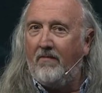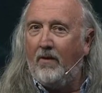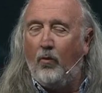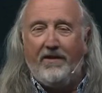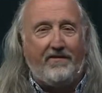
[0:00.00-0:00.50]

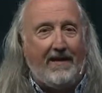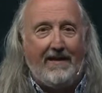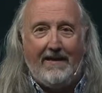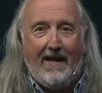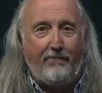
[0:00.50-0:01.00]
We see
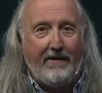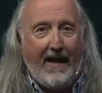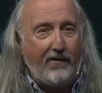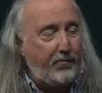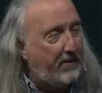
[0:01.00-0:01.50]
it in every
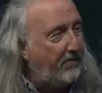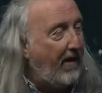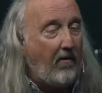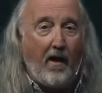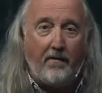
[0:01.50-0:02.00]
aspect of
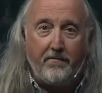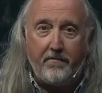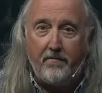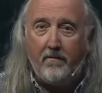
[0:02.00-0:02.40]
our life.